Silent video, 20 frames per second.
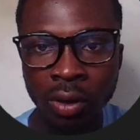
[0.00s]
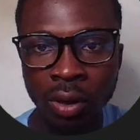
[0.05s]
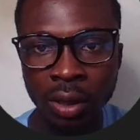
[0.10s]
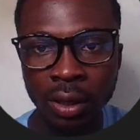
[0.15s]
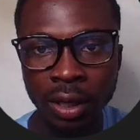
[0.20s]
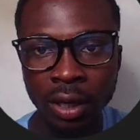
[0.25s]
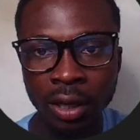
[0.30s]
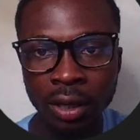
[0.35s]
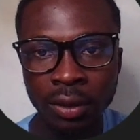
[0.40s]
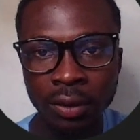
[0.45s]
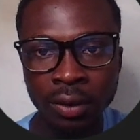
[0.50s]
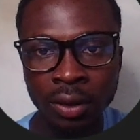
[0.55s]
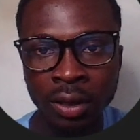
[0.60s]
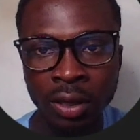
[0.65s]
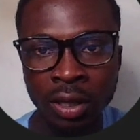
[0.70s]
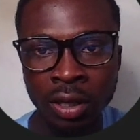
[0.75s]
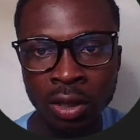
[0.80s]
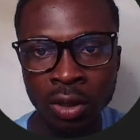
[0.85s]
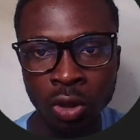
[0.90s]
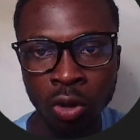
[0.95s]
Okay,
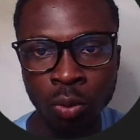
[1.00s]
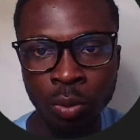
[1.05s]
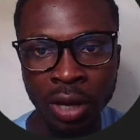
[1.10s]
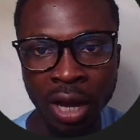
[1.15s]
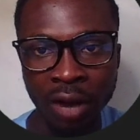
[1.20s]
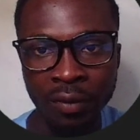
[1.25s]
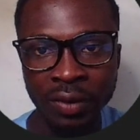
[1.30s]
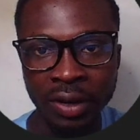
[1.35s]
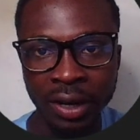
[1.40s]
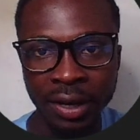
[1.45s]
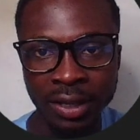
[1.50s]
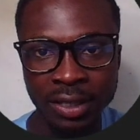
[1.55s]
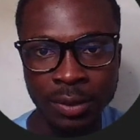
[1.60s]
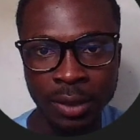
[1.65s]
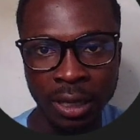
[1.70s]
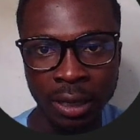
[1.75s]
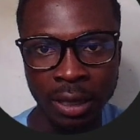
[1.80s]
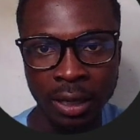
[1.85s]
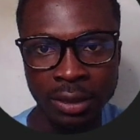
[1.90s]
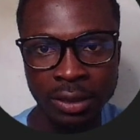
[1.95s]
you'll be having an
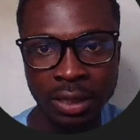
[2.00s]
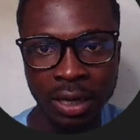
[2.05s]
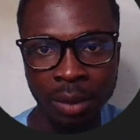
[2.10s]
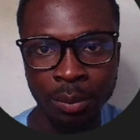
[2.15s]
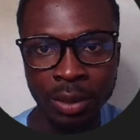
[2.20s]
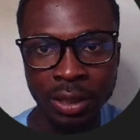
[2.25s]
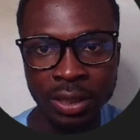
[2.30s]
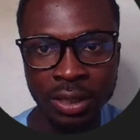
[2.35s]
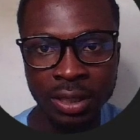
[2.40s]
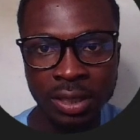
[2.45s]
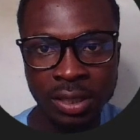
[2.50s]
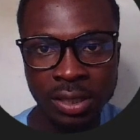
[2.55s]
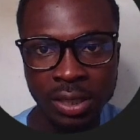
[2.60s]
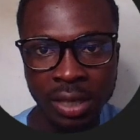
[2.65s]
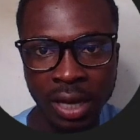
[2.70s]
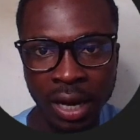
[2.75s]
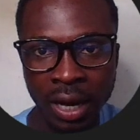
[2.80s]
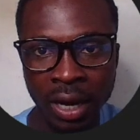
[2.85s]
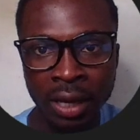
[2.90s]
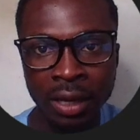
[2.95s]
exclamation
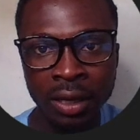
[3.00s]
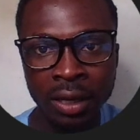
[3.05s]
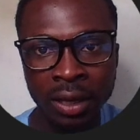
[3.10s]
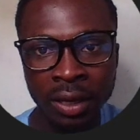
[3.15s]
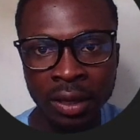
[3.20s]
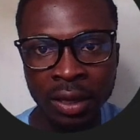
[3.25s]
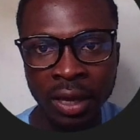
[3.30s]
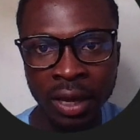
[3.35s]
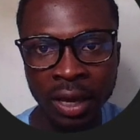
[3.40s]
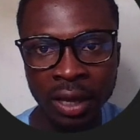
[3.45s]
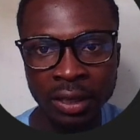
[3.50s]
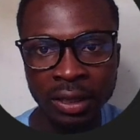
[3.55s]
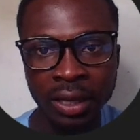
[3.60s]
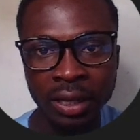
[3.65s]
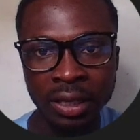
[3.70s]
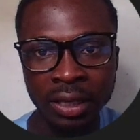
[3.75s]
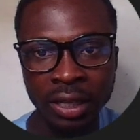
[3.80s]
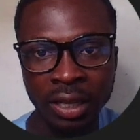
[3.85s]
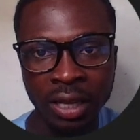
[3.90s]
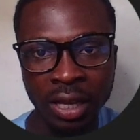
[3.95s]
sign and
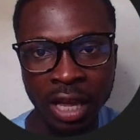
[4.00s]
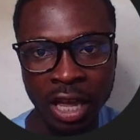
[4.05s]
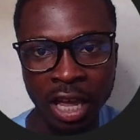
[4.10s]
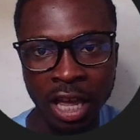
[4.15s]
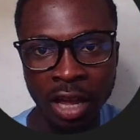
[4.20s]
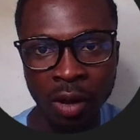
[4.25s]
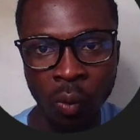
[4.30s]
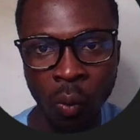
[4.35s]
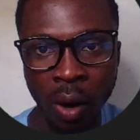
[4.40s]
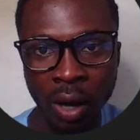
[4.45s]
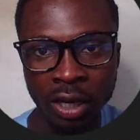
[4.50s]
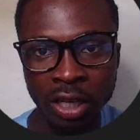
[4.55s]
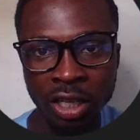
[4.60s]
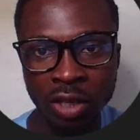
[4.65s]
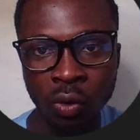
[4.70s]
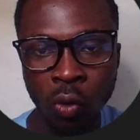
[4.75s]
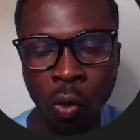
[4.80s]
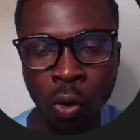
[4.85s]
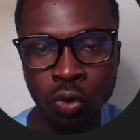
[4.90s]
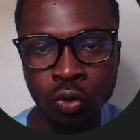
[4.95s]
then a 1
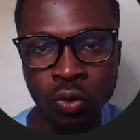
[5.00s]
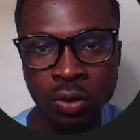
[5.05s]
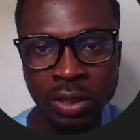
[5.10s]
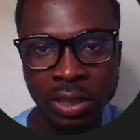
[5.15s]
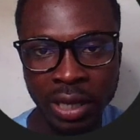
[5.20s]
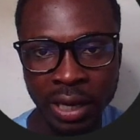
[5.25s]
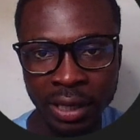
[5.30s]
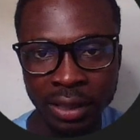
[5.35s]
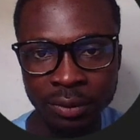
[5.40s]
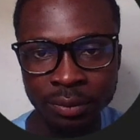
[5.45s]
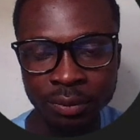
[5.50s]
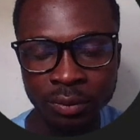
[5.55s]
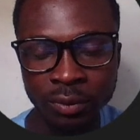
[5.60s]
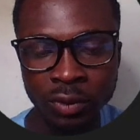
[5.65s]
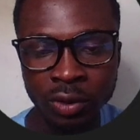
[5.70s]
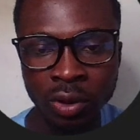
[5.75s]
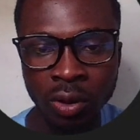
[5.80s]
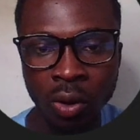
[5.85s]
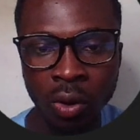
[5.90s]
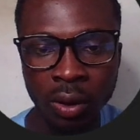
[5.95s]
equal to sign.
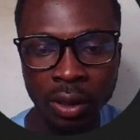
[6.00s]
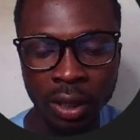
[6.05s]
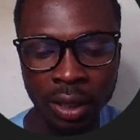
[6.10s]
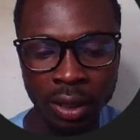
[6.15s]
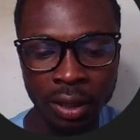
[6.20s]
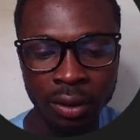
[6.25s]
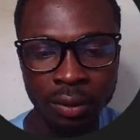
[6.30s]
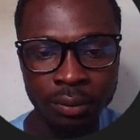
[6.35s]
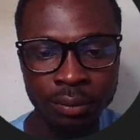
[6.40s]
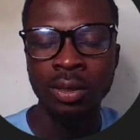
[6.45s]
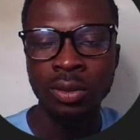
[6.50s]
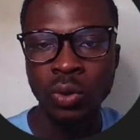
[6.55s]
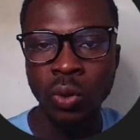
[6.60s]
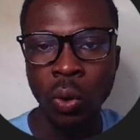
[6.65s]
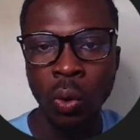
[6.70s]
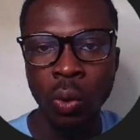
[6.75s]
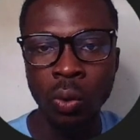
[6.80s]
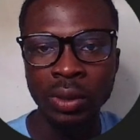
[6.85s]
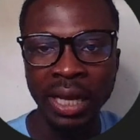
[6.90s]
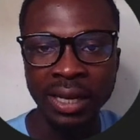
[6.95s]
Okay,
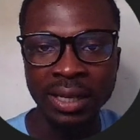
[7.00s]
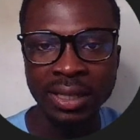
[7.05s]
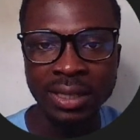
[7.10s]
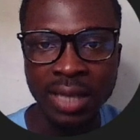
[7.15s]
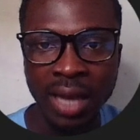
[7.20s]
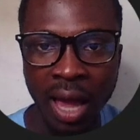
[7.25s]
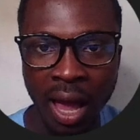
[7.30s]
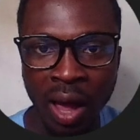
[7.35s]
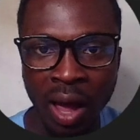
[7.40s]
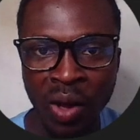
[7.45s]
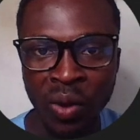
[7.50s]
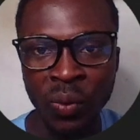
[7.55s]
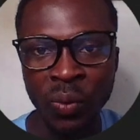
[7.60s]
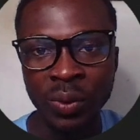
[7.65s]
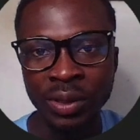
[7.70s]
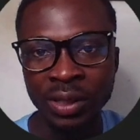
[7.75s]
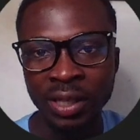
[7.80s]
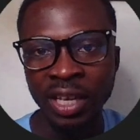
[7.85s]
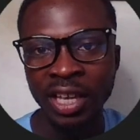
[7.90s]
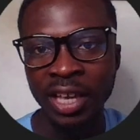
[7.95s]
so that is
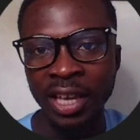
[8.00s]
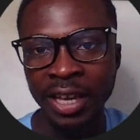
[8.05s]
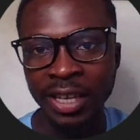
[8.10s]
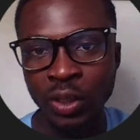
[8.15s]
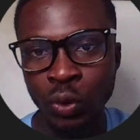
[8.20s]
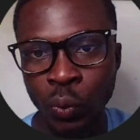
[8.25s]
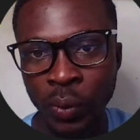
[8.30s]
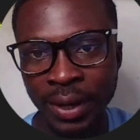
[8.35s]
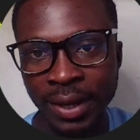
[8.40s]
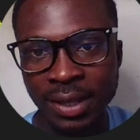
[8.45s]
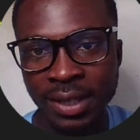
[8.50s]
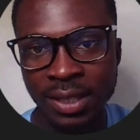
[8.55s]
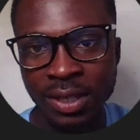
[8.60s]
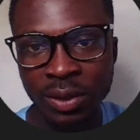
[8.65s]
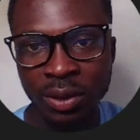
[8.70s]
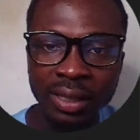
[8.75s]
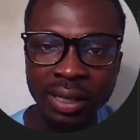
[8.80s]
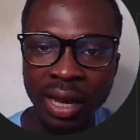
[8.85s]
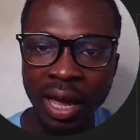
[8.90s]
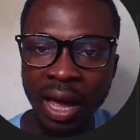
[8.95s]
how it works.
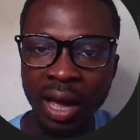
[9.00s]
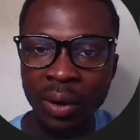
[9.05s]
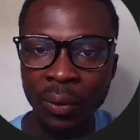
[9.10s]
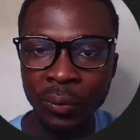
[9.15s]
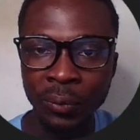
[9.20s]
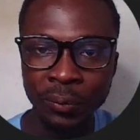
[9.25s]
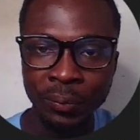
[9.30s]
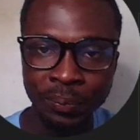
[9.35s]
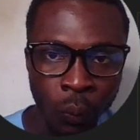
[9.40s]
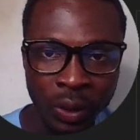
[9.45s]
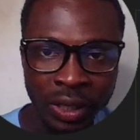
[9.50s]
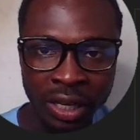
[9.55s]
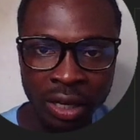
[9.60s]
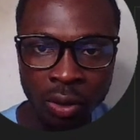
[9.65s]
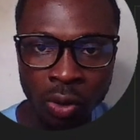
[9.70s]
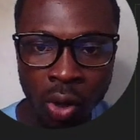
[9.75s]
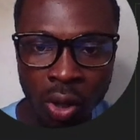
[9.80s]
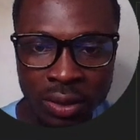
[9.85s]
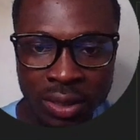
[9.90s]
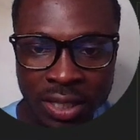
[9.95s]
Now, with the
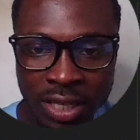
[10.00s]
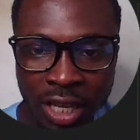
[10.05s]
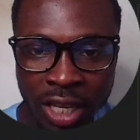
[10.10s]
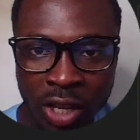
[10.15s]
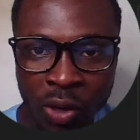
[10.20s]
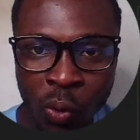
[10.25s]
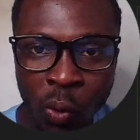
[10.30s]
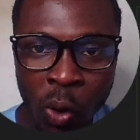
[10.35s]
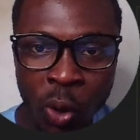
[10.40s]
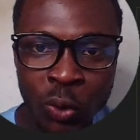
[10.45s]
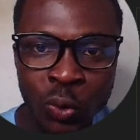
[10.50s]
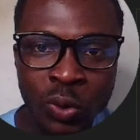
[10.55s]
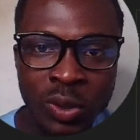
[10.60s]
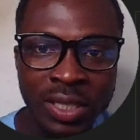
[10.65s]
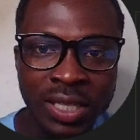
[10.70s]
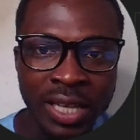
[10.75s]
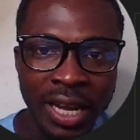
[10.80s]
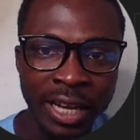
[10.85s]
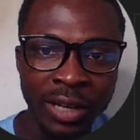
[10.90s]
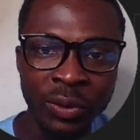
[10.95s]
not equal to
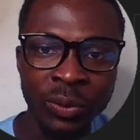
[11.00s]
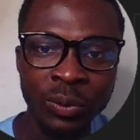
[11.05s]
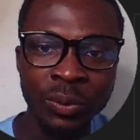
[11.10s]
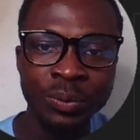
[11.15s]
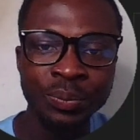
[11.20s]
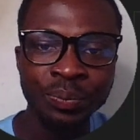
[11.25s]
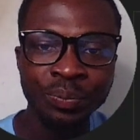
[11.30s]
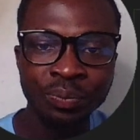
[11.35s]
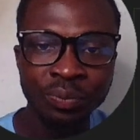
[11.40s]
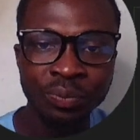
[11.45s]
sign,